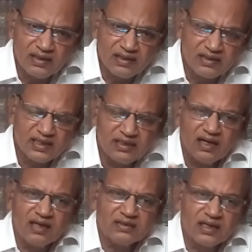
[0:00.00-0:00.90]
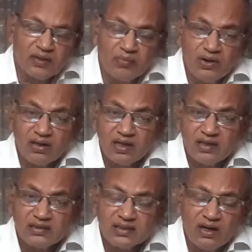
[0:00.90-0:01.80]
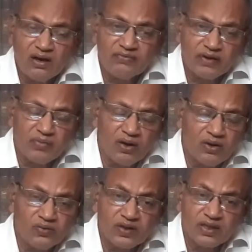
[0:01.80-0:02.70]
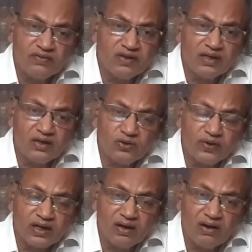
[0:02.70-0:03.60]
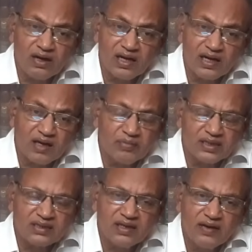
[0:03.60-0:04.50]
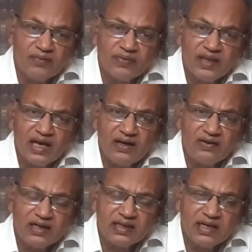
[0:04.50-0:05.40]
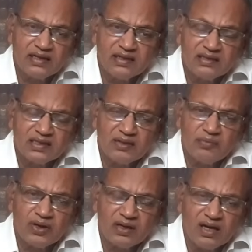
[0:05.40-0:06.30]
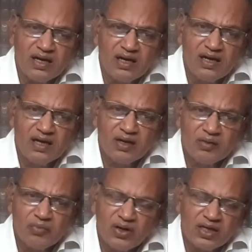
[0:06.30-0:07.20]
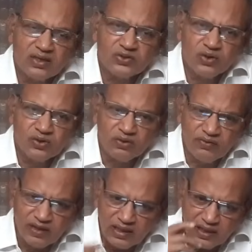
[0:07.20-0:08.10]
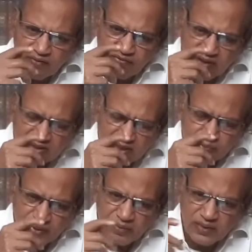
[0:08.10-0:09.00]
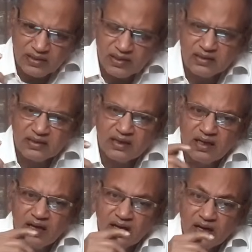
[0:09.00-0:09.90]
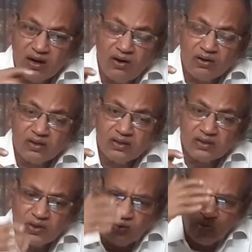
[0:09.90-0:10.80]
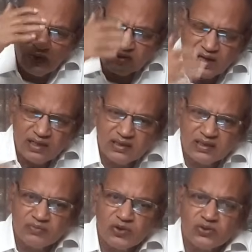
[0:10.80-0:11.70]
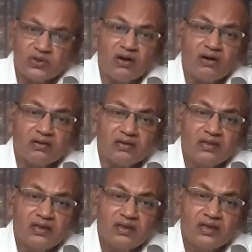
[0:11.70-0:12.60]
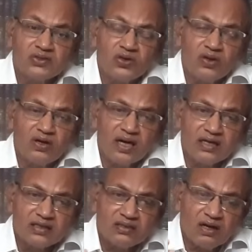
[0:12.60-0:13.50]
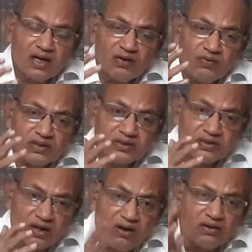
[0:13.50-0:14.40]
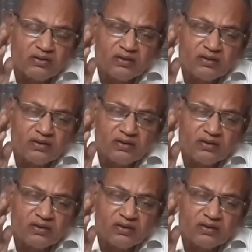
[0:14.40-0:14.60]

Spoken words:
Siddhas or immortals are from all over the world who are called alchemists. They have attained this immortal body. So when the first premise is wrong, the whole syllogism goes wrong. So Aristotle was wrong.